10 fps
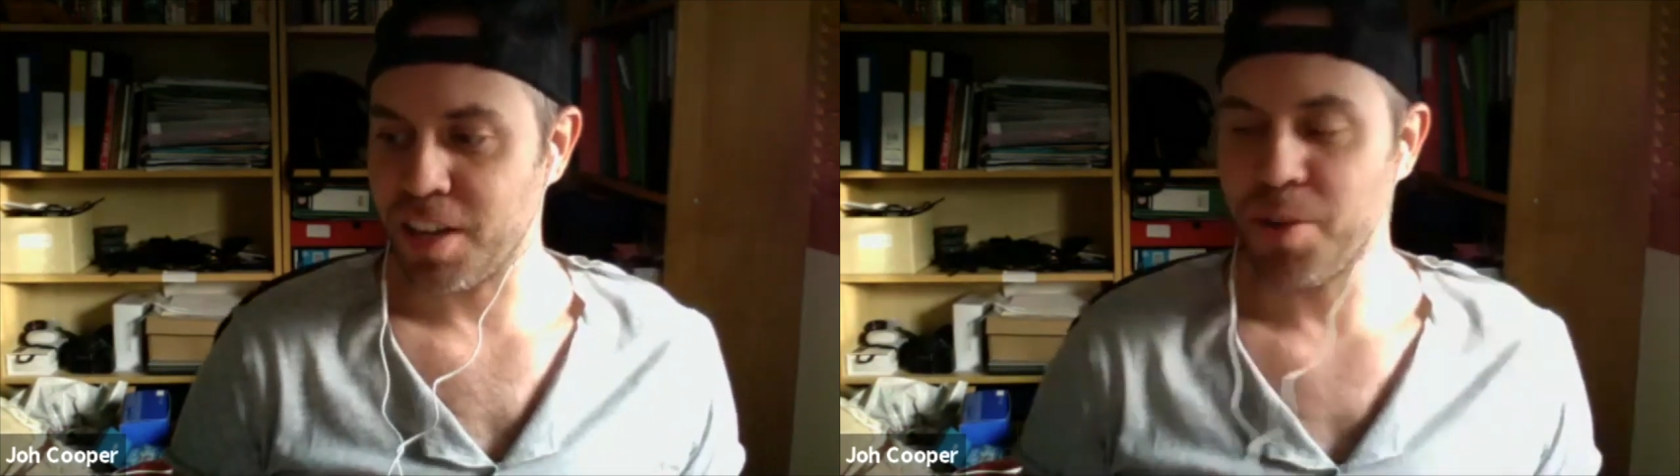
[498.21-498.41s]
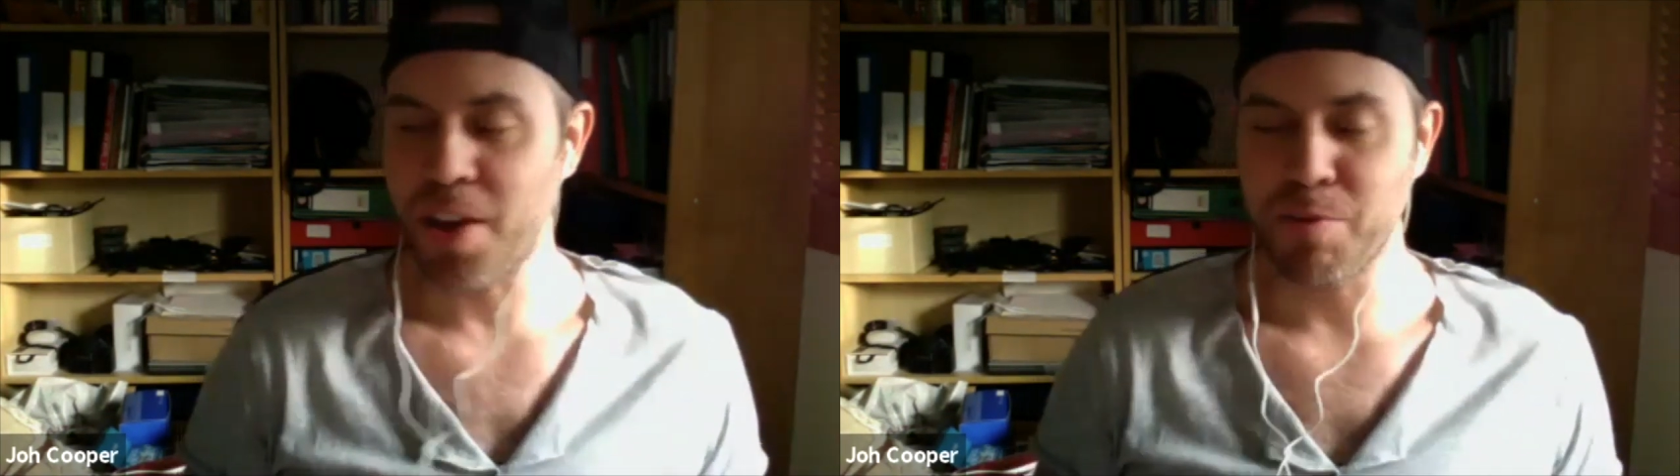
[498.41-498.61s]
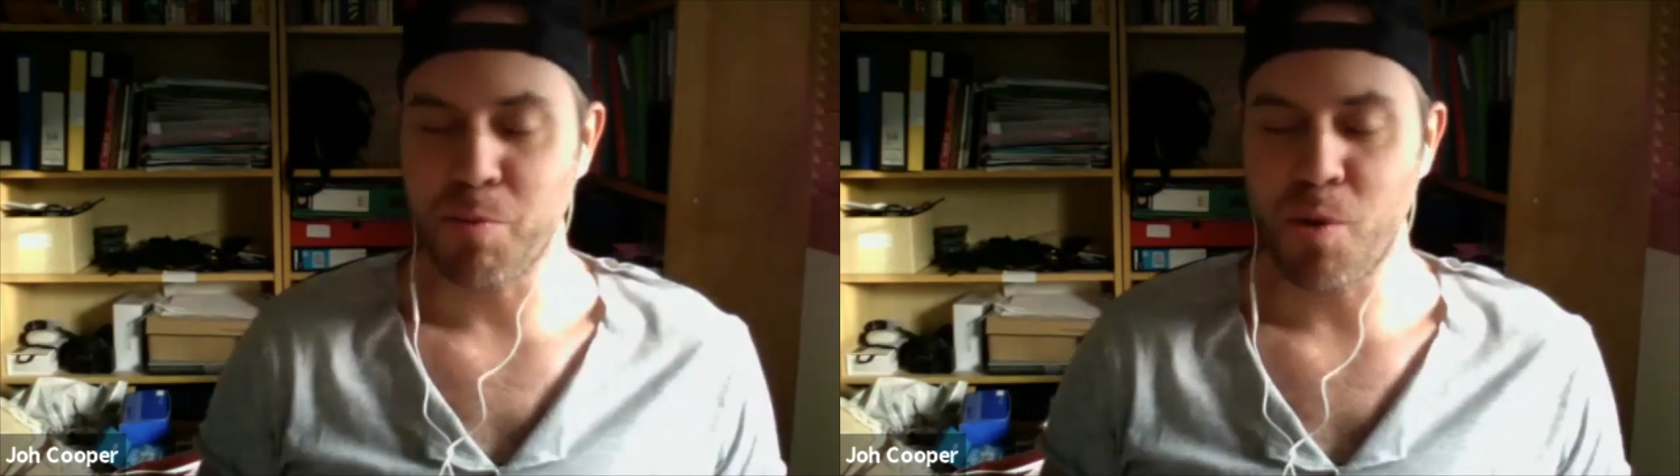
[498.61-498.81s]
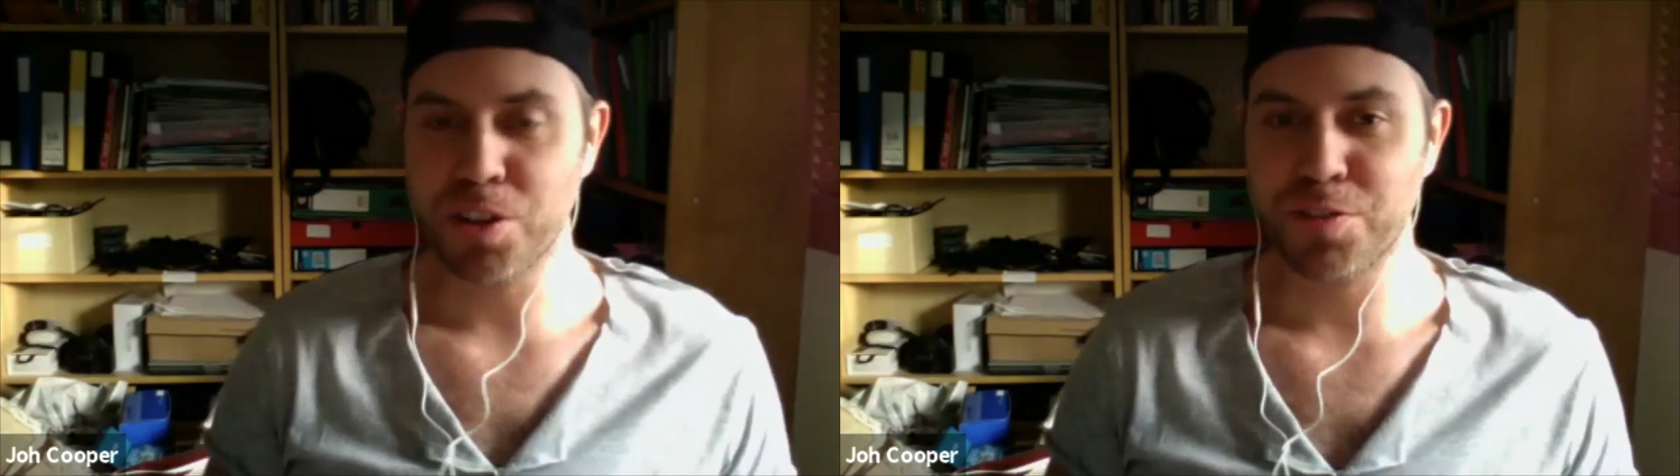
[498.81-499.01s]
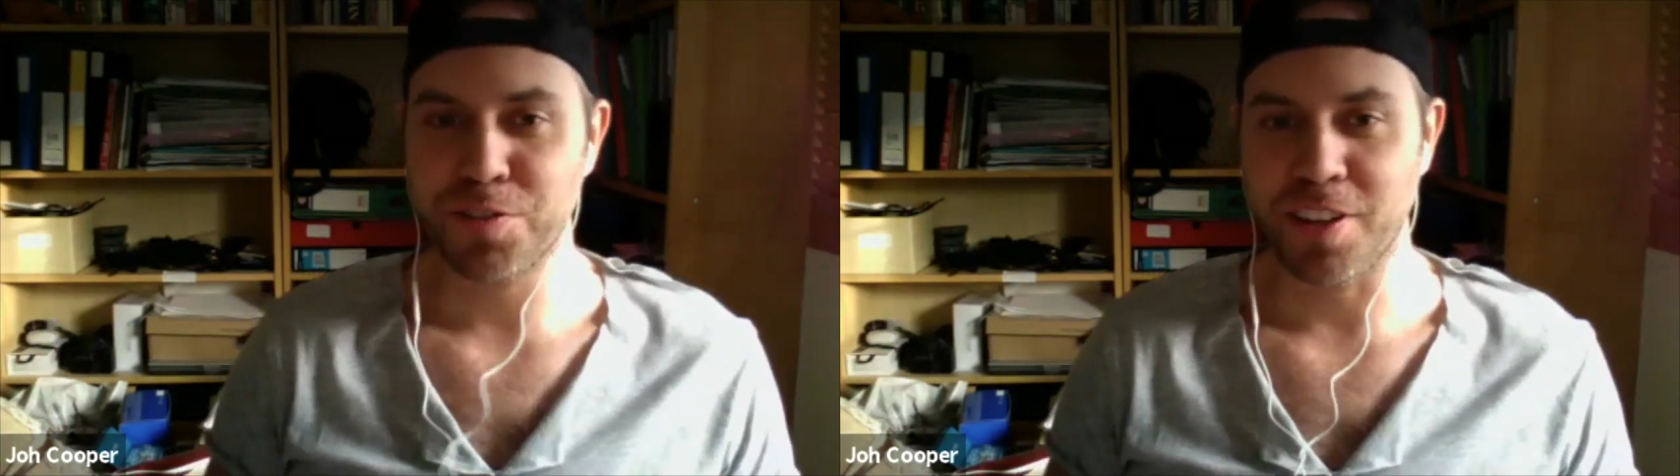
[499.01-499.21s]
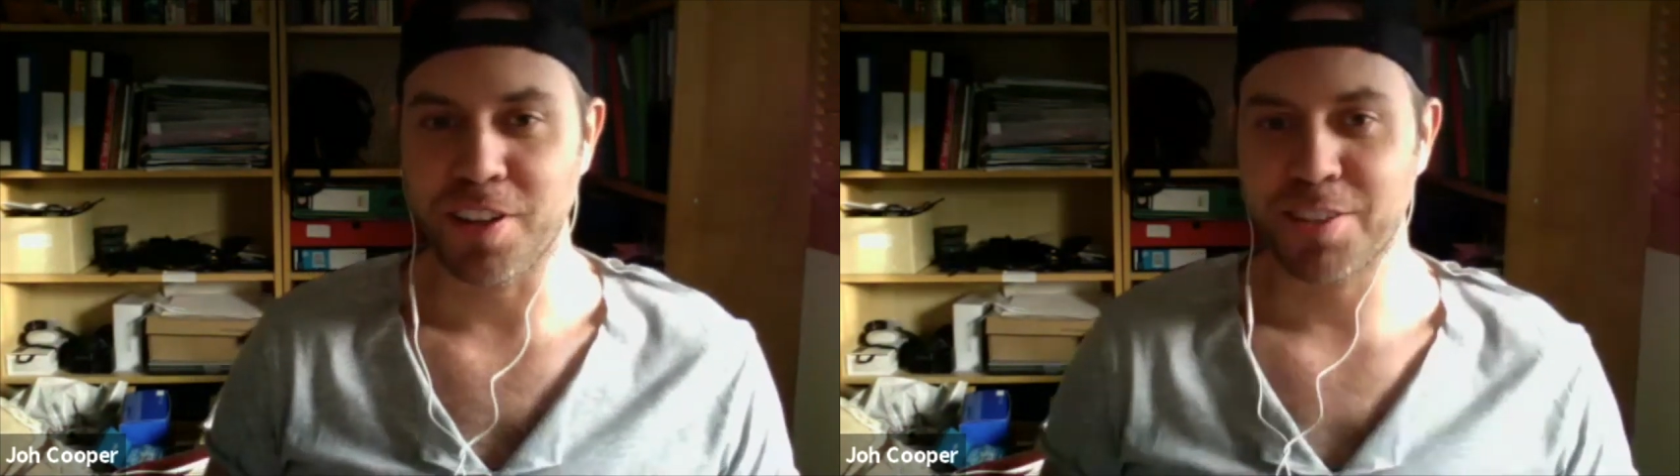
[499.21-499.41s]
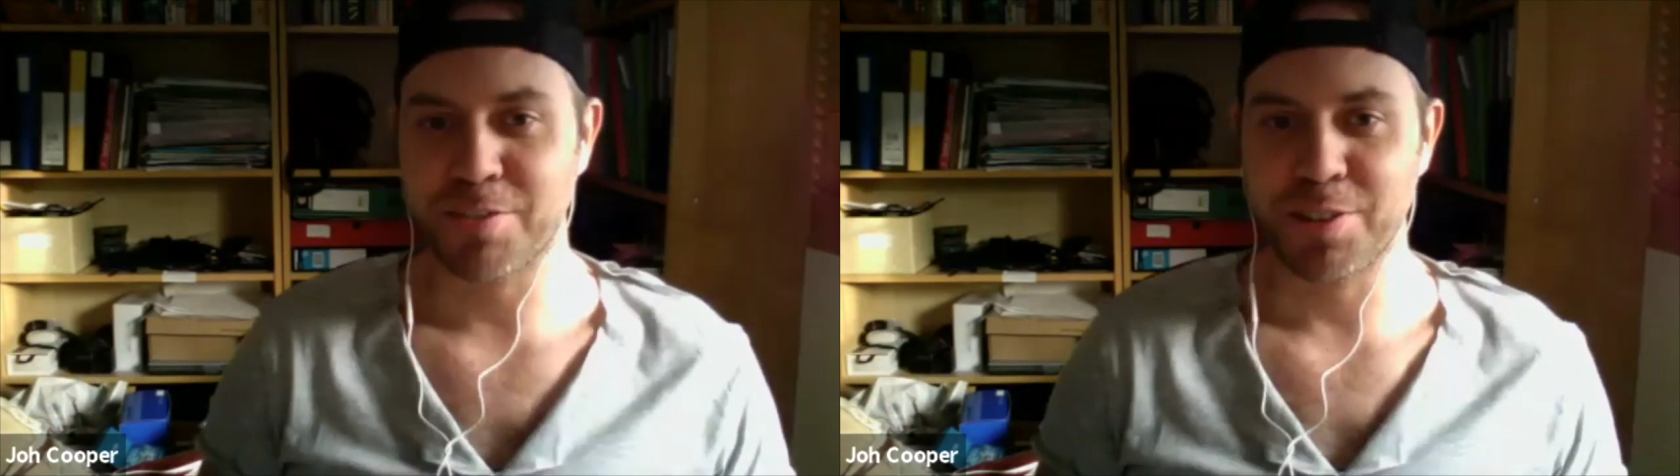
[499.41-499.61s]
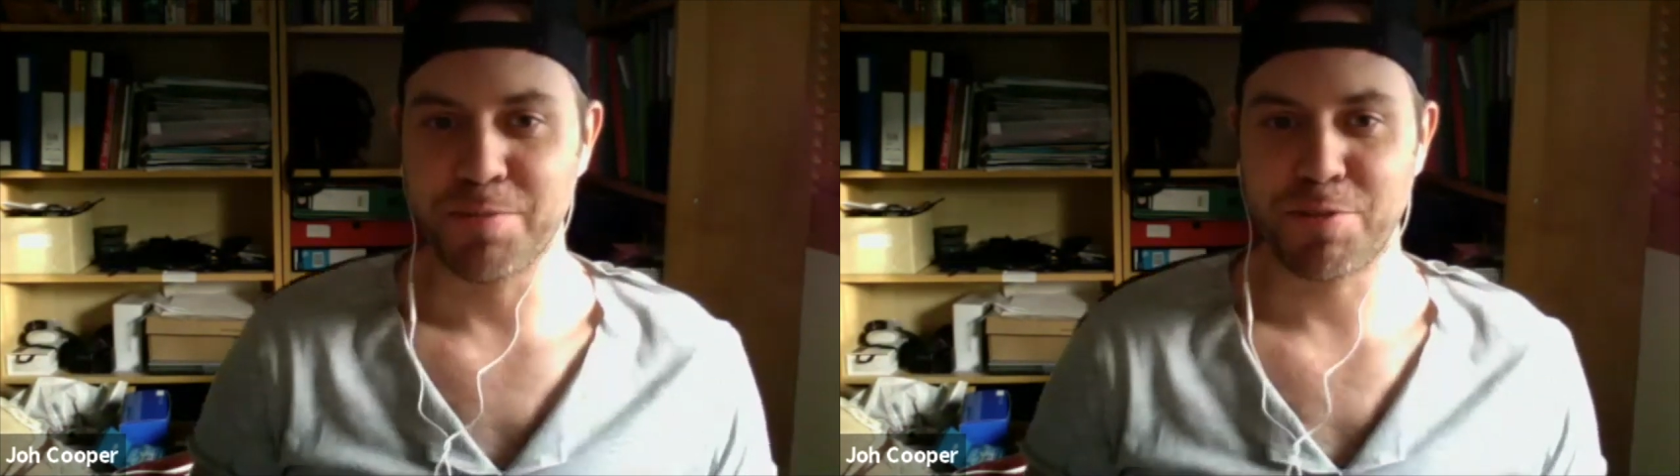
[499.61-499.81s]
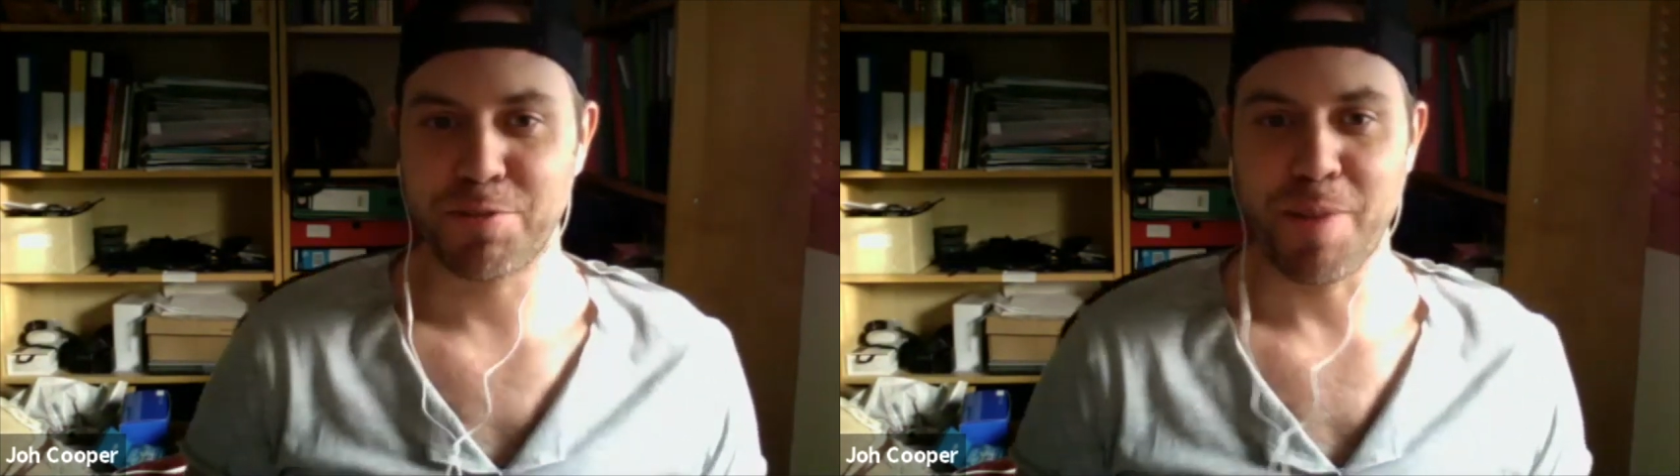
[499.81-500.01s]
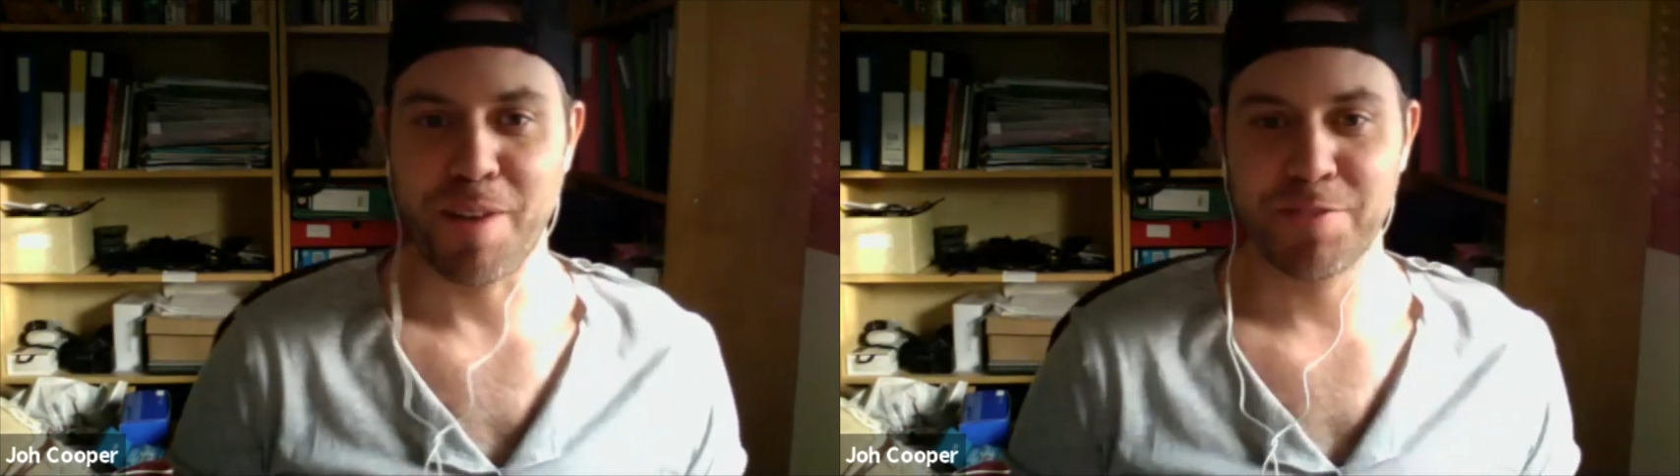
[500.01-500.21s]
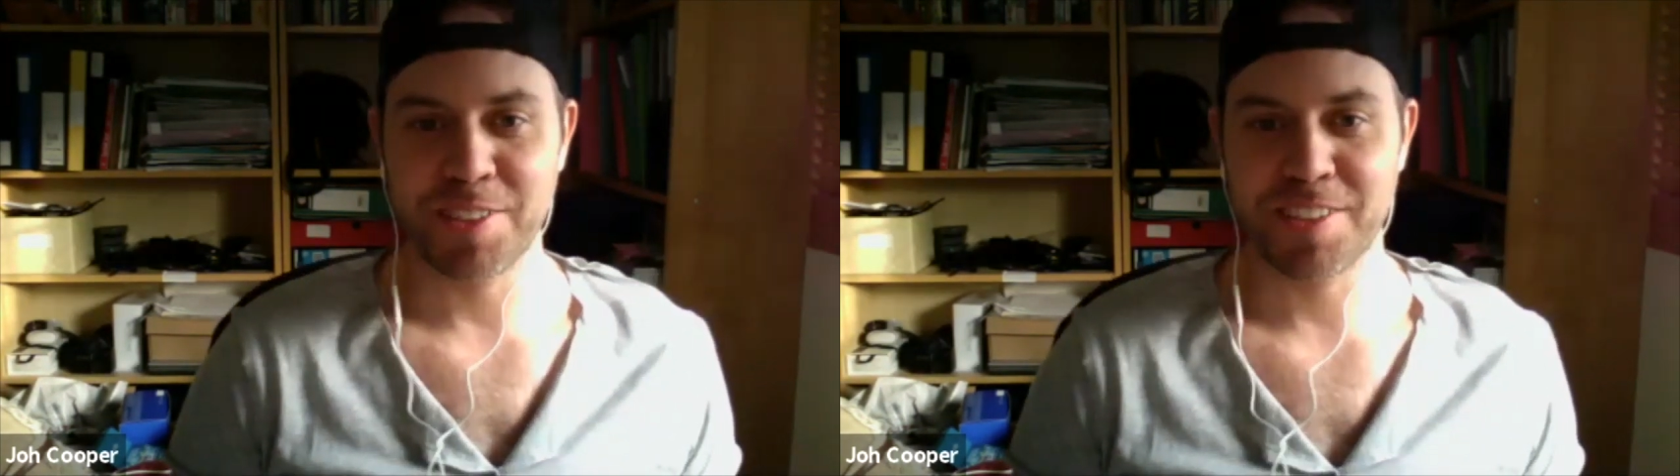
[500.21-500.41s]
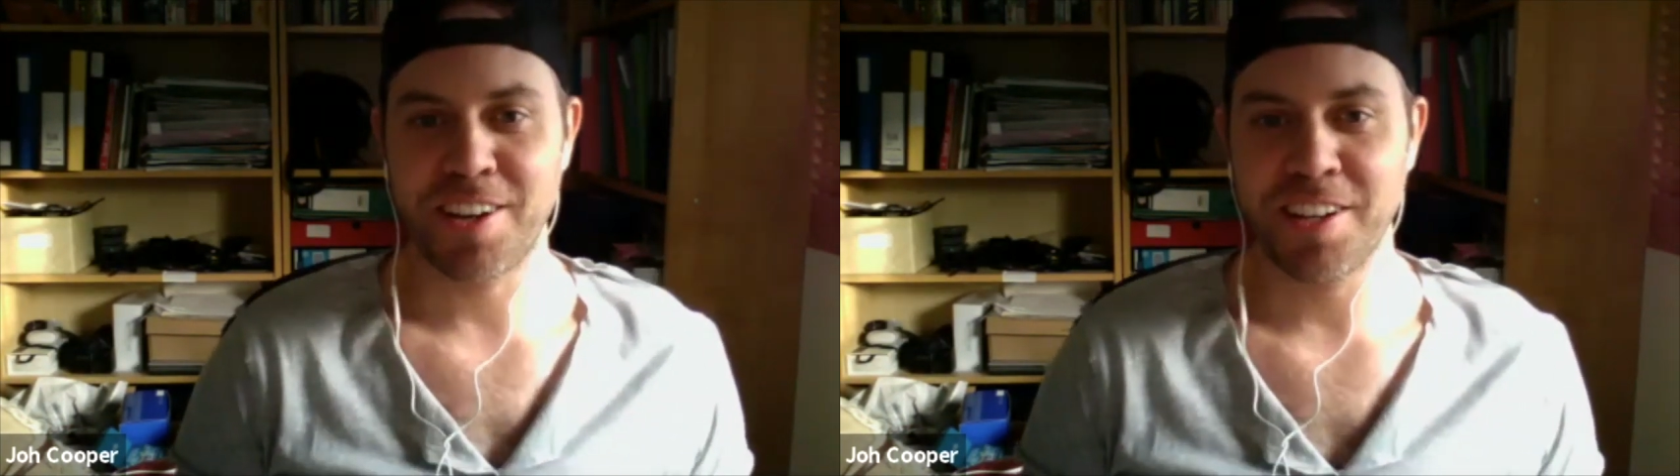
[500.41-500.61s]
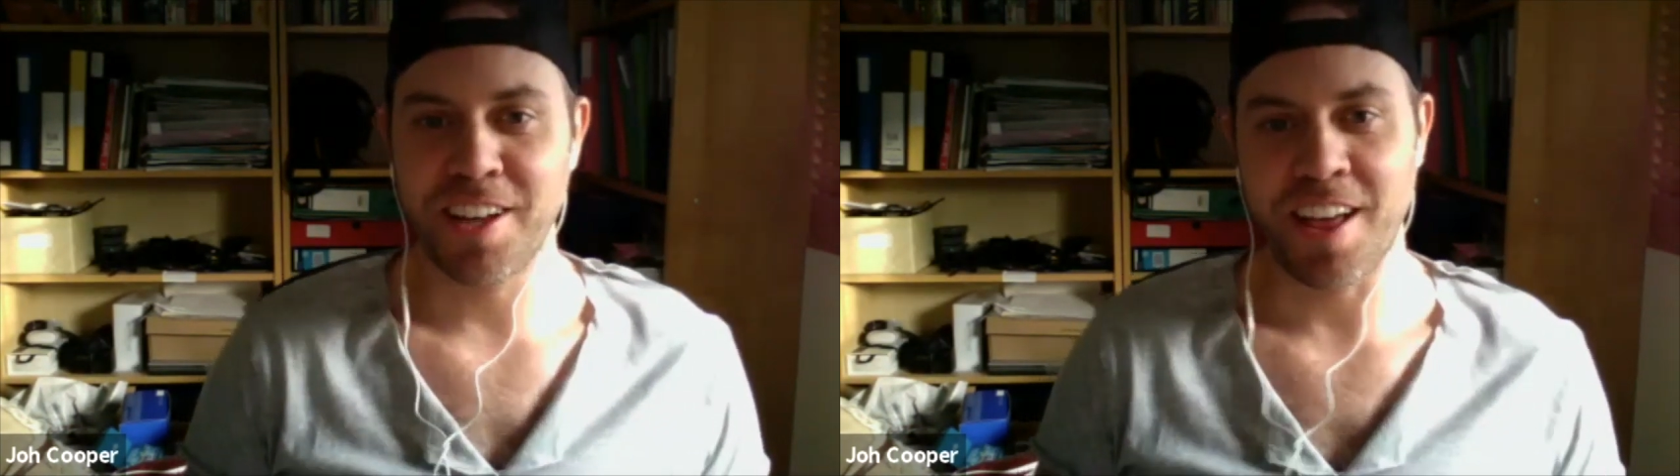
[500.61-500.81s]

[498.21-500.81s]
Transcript: but you haven't washed for like three months. It's kind of like that.